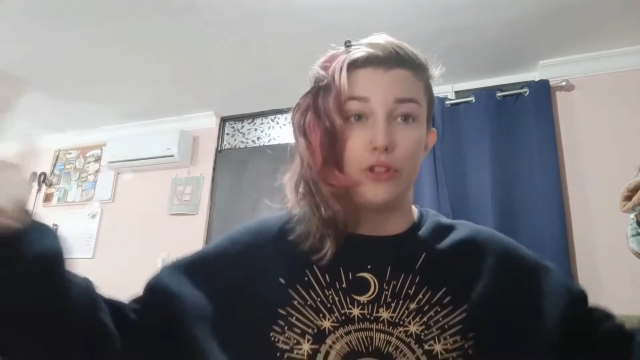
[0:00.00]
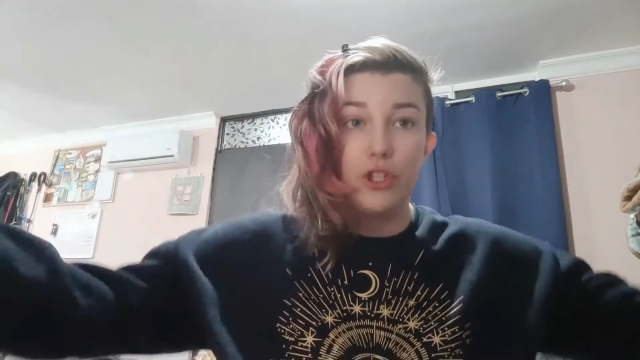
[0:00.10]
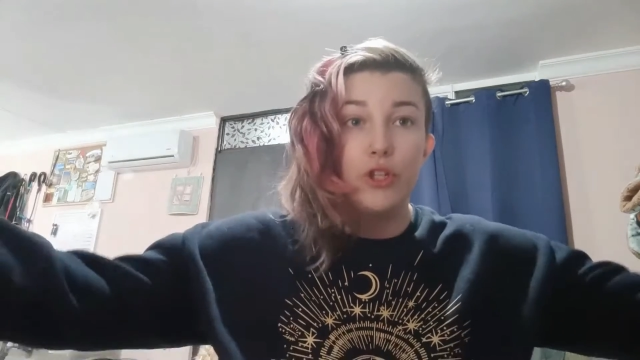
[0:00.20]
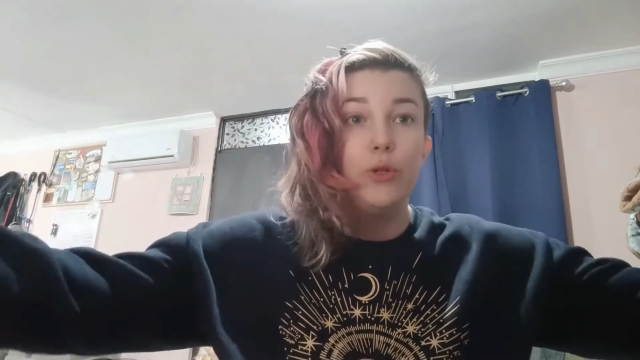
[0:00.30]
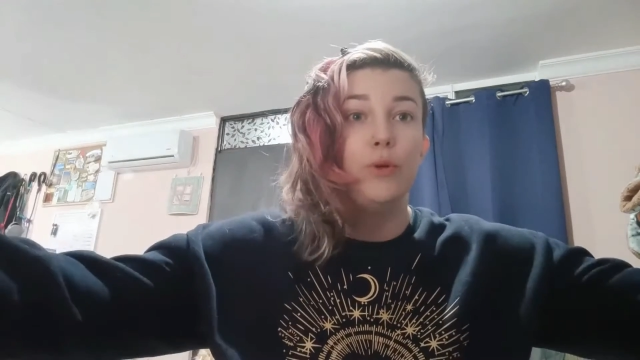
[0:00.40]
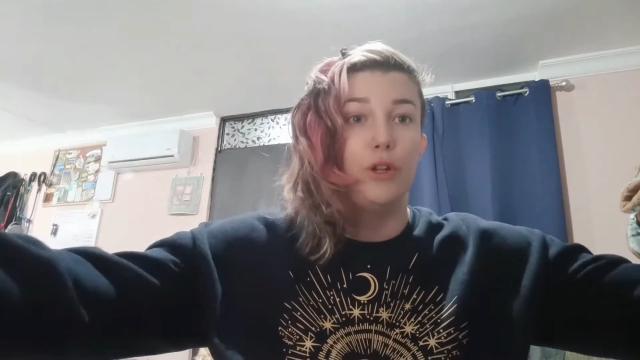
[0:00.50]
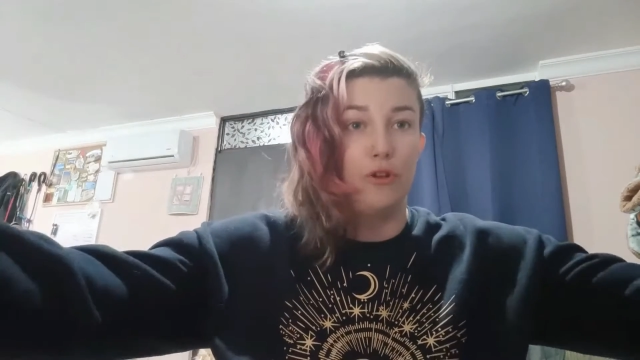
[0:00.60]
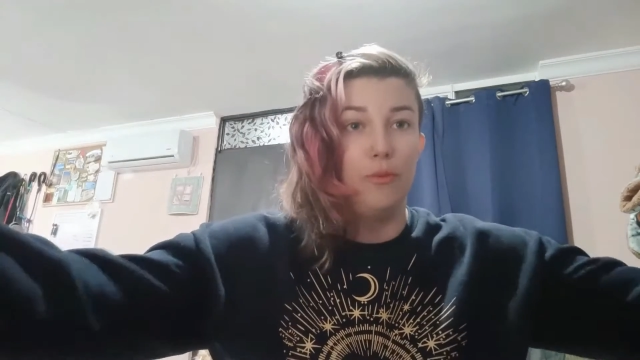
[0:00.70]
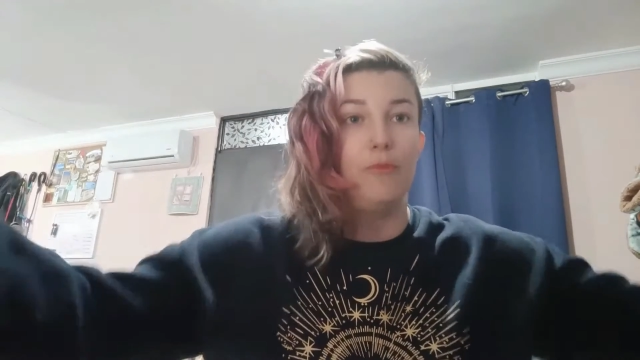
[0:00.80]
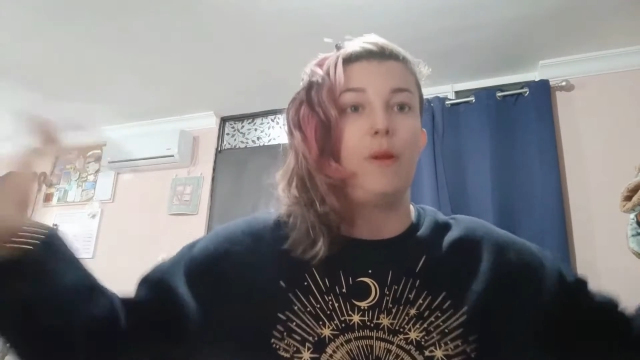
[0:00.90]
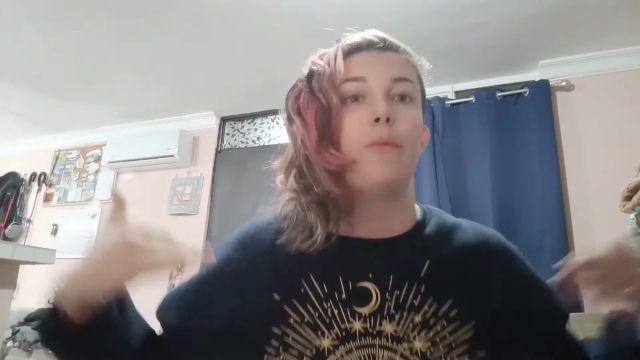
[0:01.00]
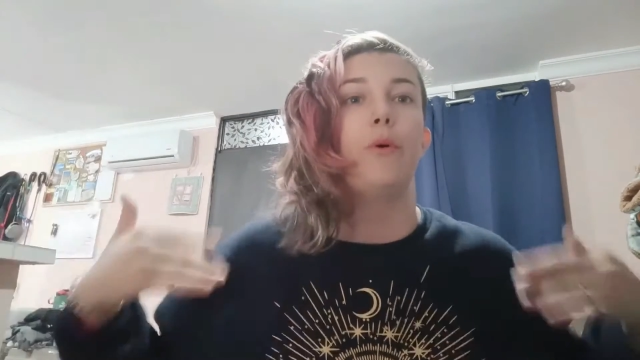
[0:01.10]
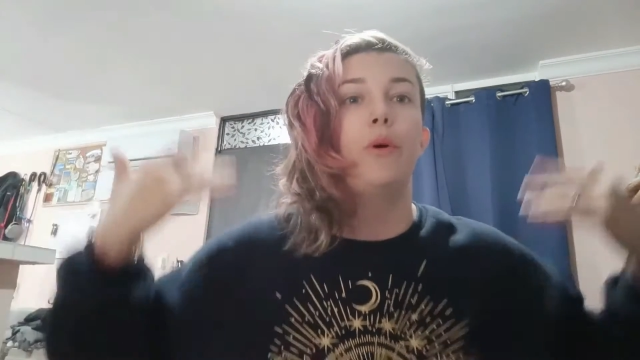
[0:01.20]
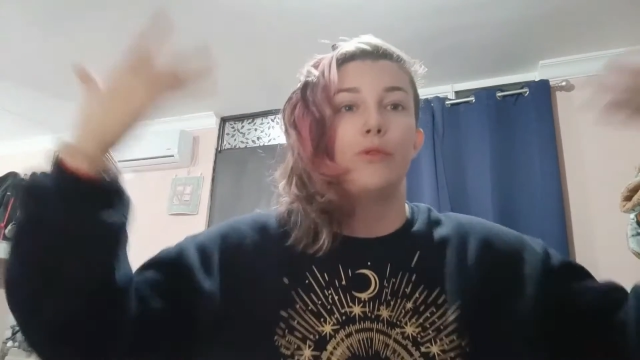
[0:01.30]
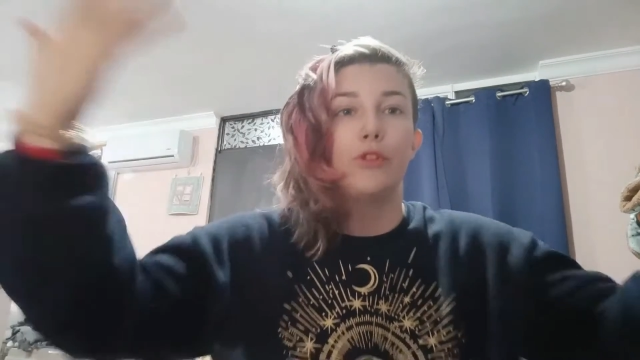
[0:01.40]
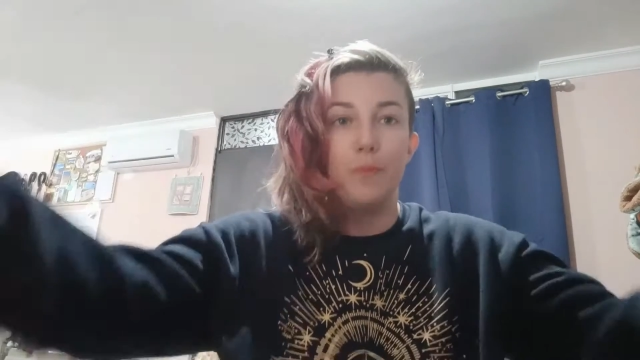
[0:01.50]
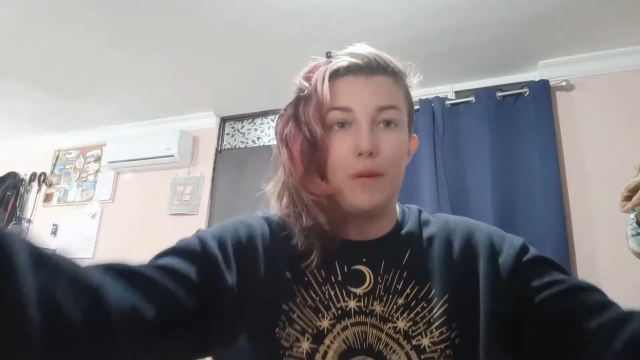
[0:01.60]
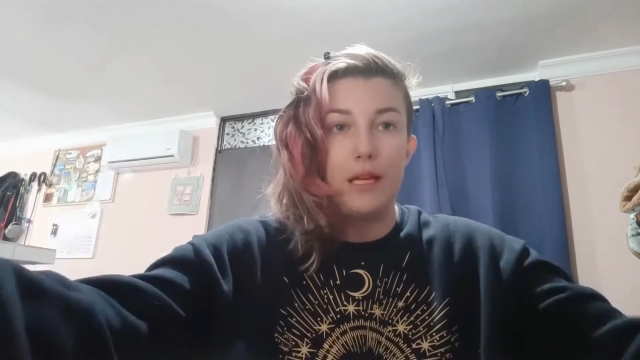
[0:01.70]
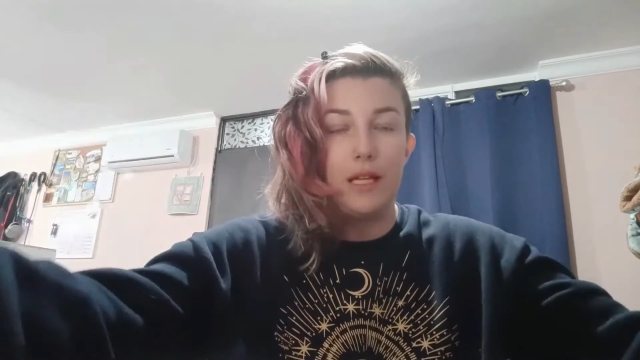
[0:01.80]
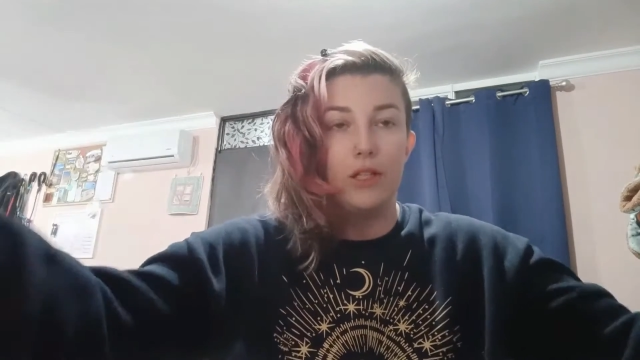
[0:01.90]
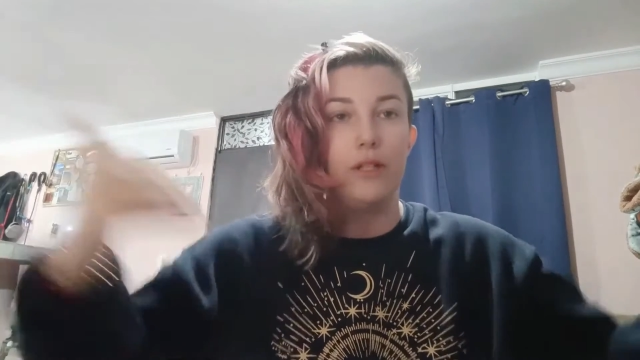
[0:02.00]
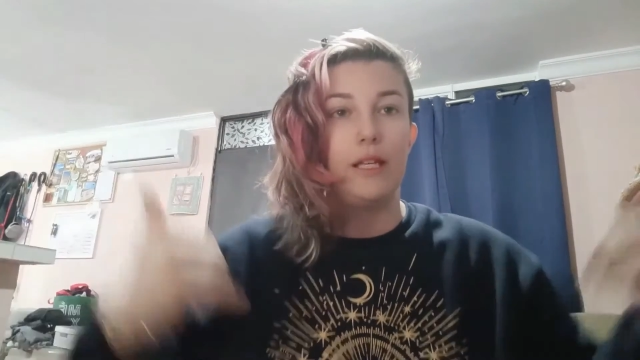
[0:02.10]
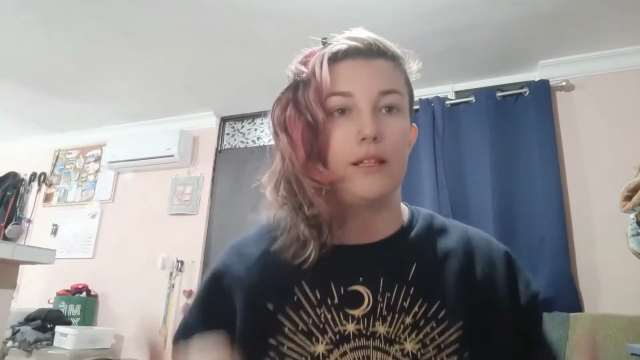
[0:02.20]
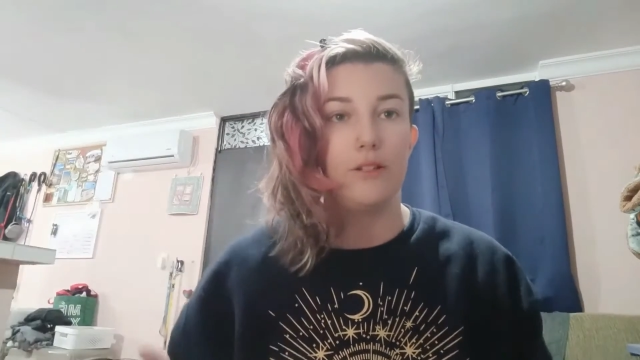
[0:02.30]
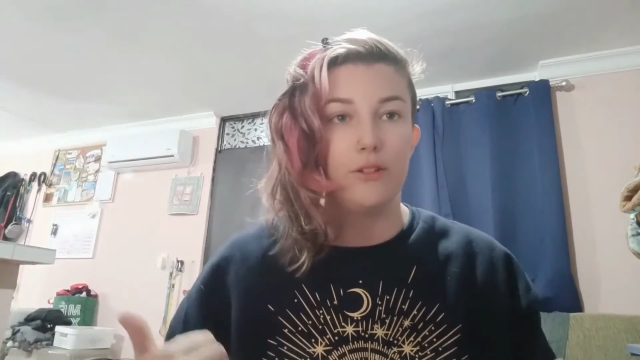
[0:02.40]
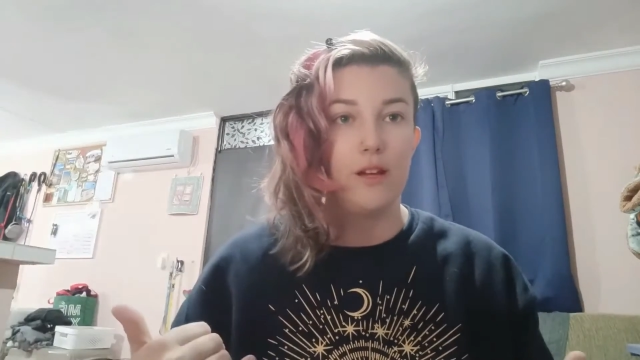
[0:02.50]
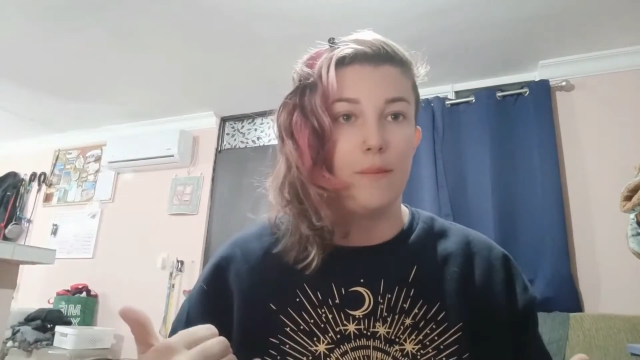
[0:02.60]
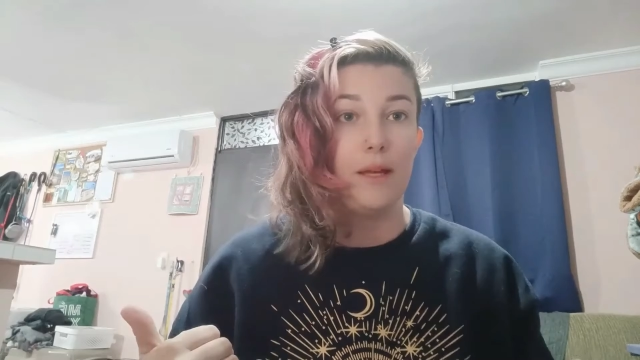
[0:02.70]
to a group of people when we're speaking directly to them